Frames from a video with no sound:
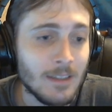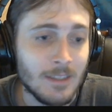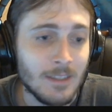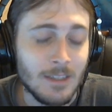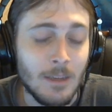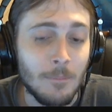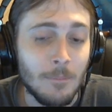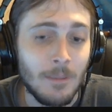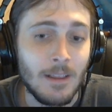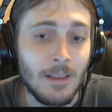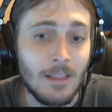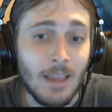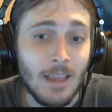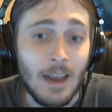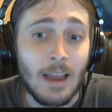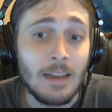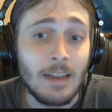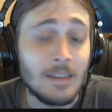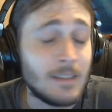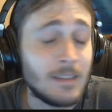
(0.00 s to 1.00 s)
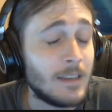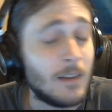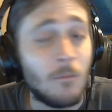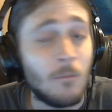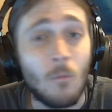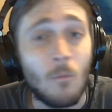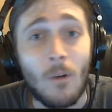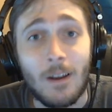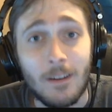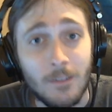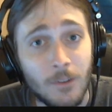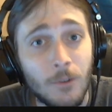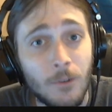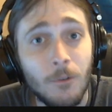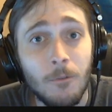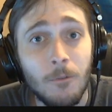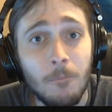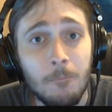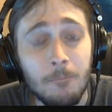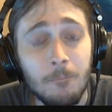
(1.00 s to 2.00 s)
It's something that I didn't want to
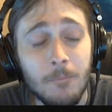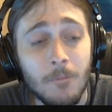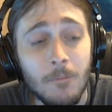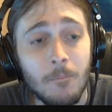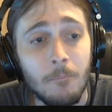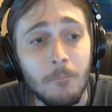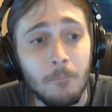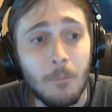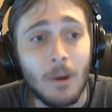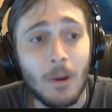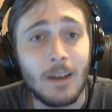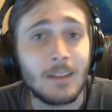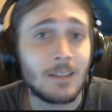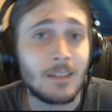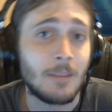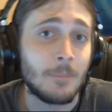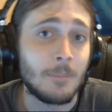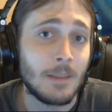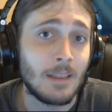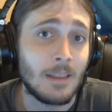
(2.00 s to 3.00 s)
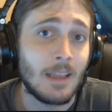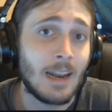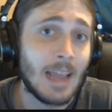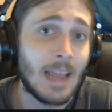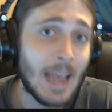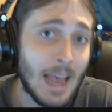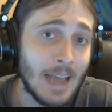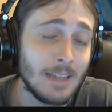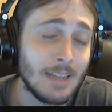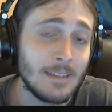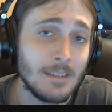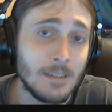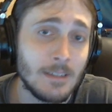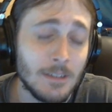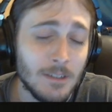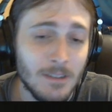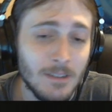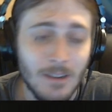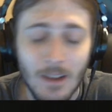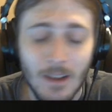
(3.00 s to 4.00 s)
do, but it's something that I had to
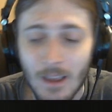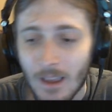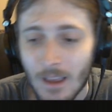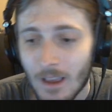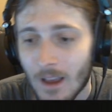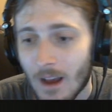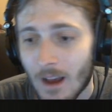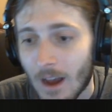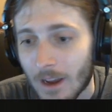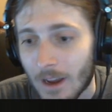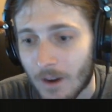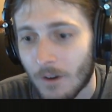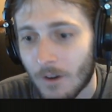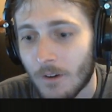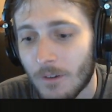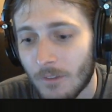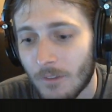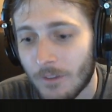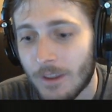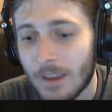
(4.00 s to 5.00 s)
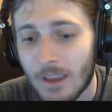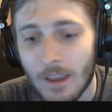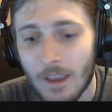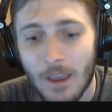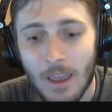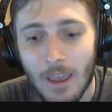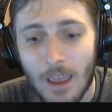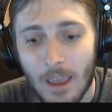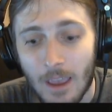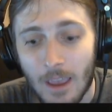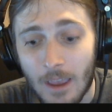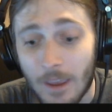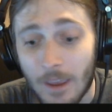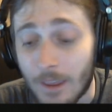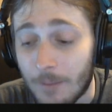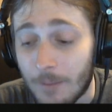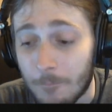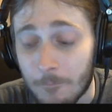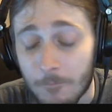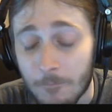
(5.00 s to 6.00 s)
do. I currently
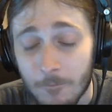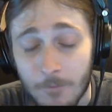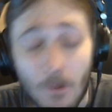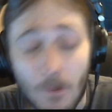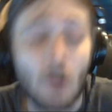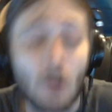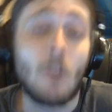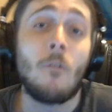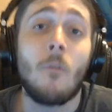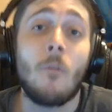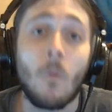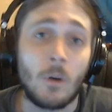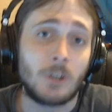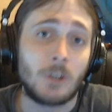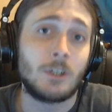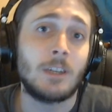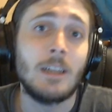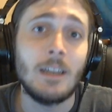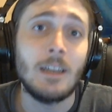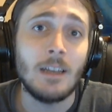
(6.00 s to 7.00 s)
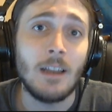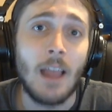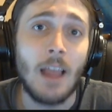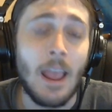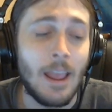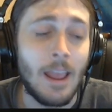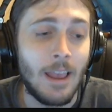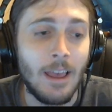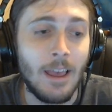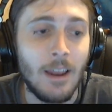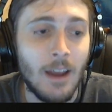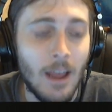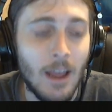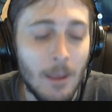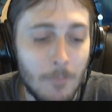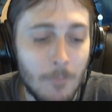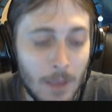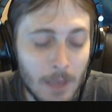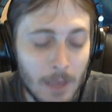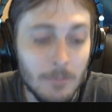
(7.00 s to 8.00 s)
am very fortunate, and
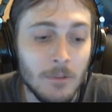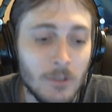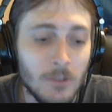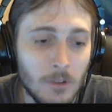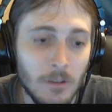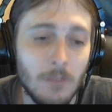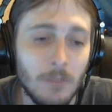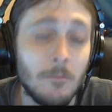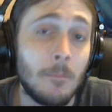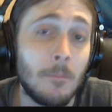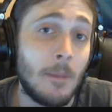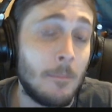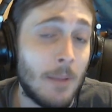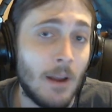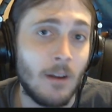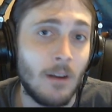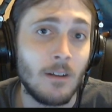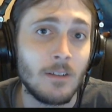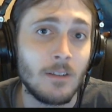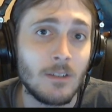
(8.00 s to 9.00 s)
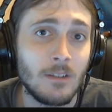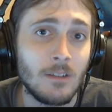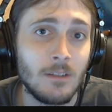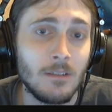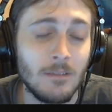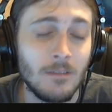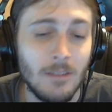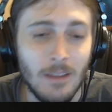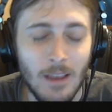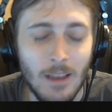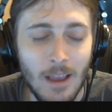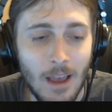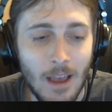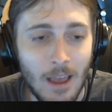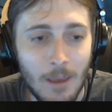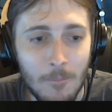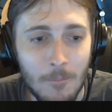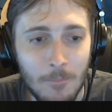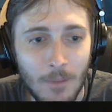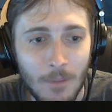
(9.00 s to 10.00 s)
I'm able to live with my parents.
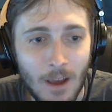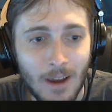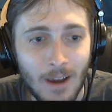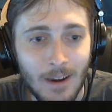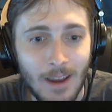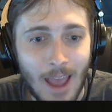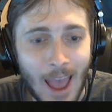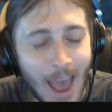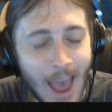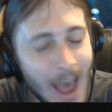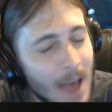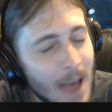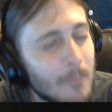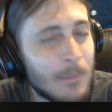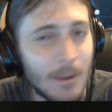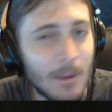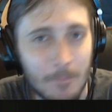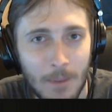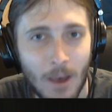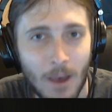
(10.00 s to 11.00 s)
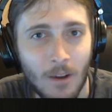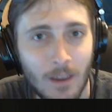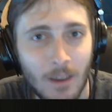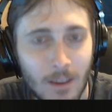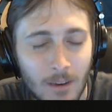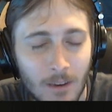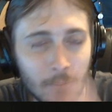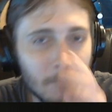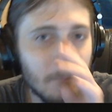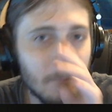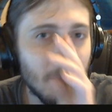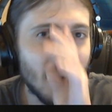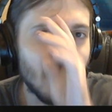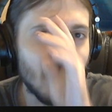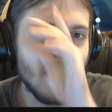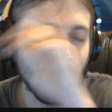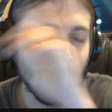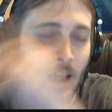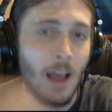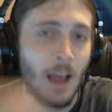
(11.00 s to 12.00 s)
I'm not happy about it,
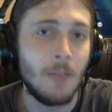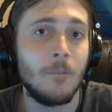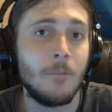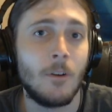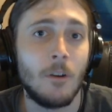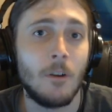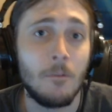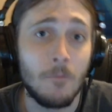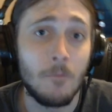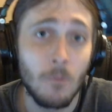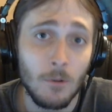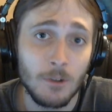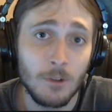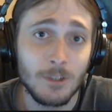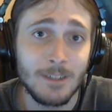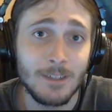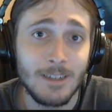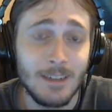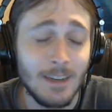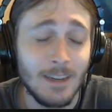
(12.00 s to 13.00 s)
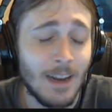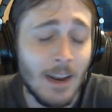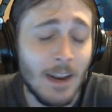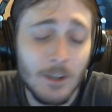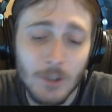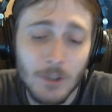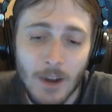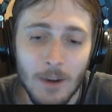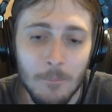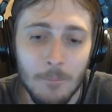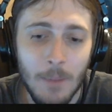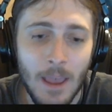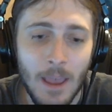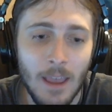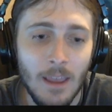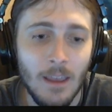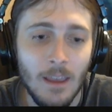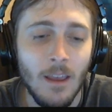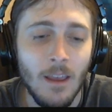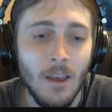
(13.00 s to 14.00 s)
but I'm very fortunate. And I try to
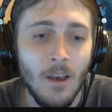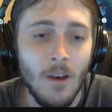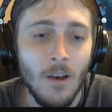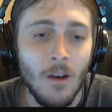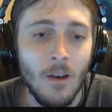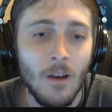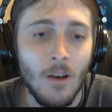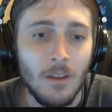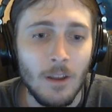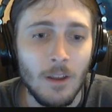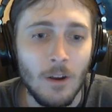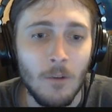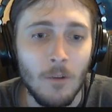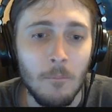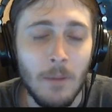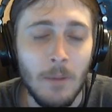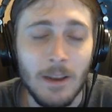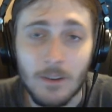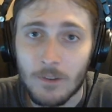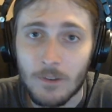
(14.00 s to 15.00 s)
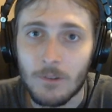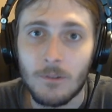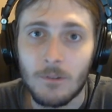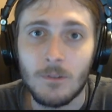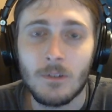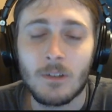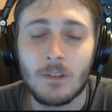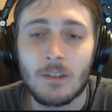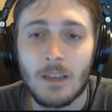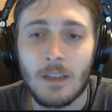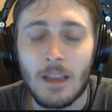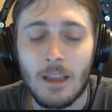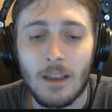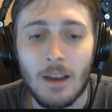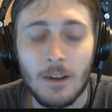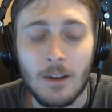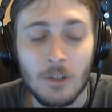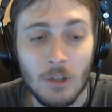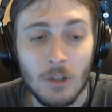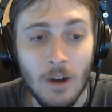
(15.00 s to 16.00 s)
pay, you know, my dues,
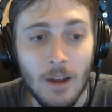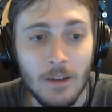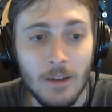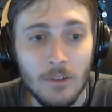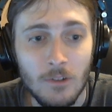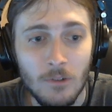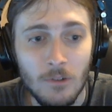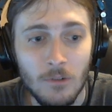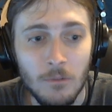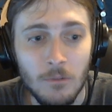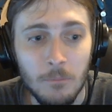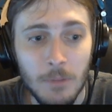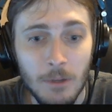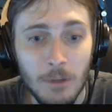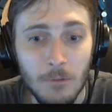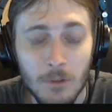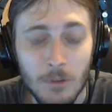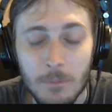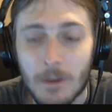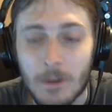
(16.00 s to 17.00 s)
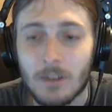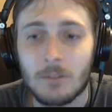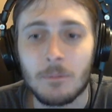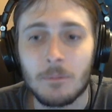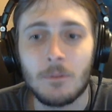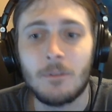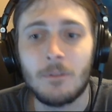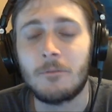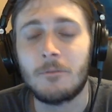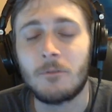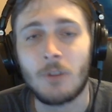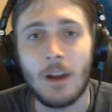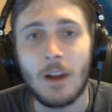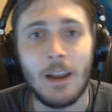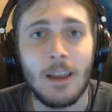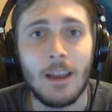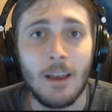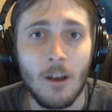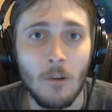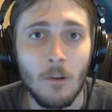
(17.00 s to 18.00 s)
and I try to be responsible and
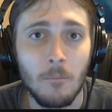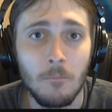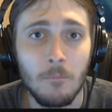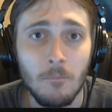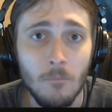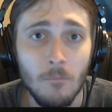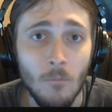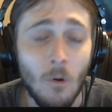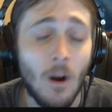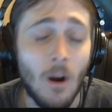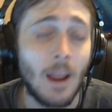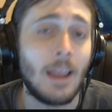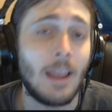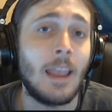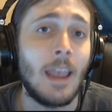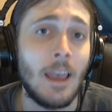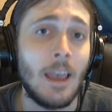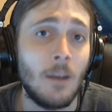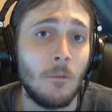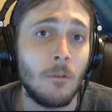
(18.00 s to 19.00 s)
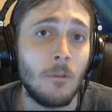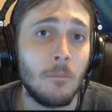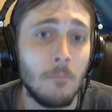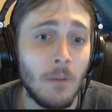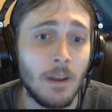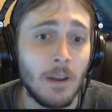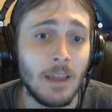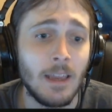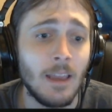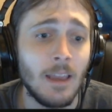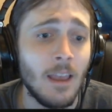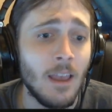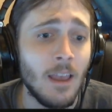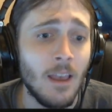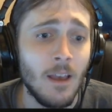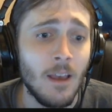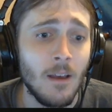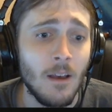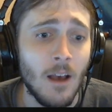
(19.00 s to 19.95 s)
try to help where I can with money.